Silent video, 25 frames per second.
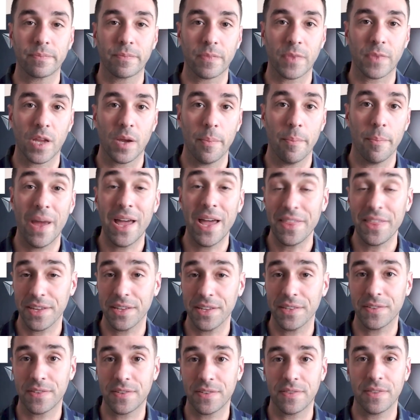
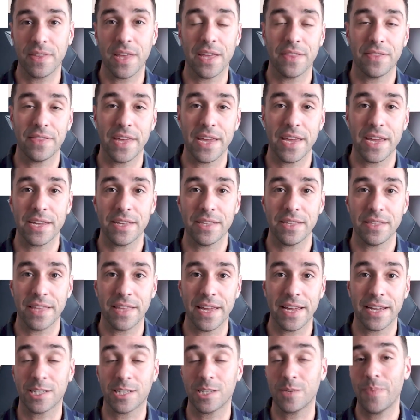methods that they, they
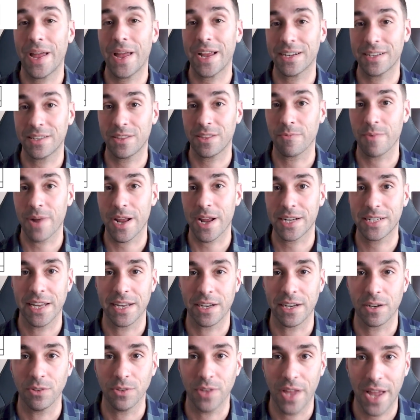expect the
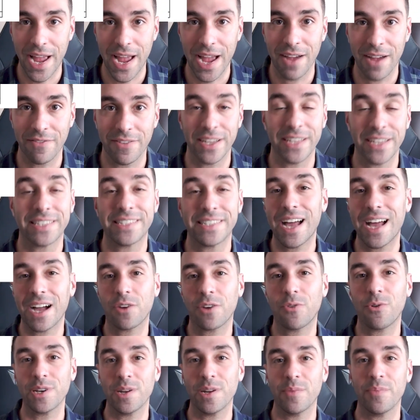rectangle to have, it's not
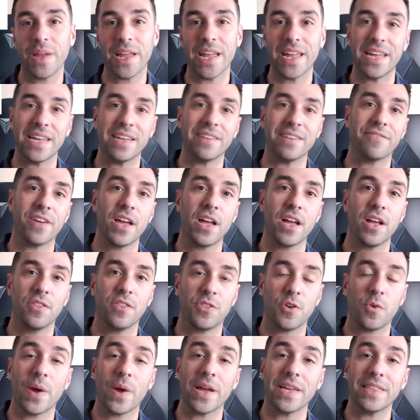going to behave
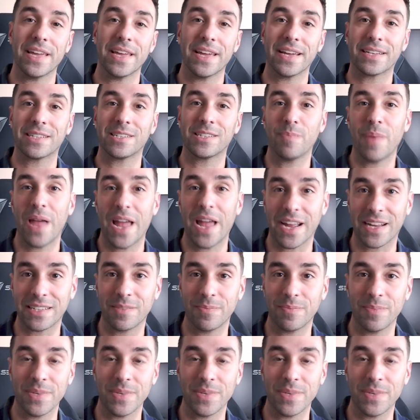the way they expect.